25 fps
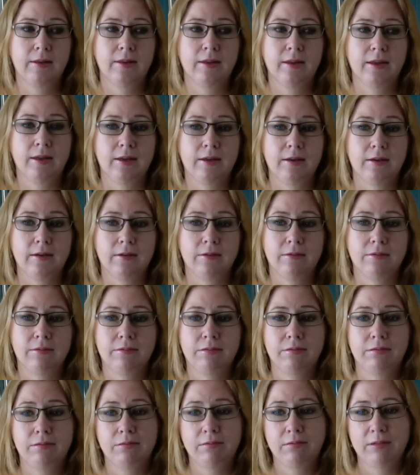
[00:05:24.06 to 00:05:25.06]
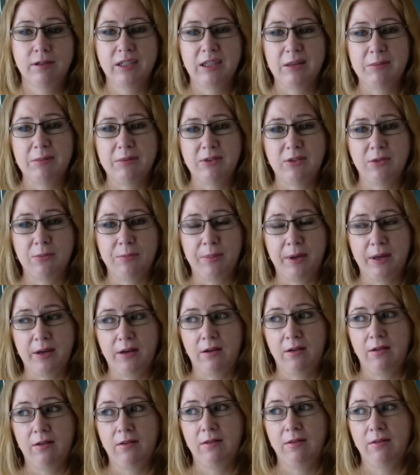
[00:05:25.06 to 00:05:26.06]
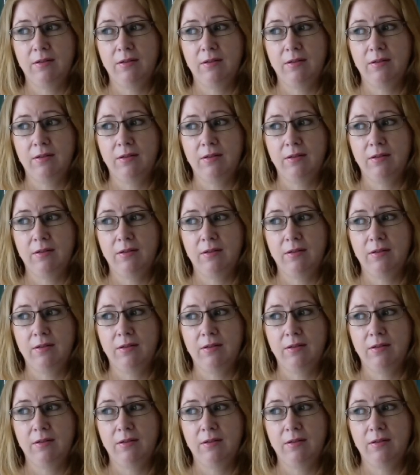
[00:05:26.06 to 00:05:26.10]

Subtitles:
then and get myself better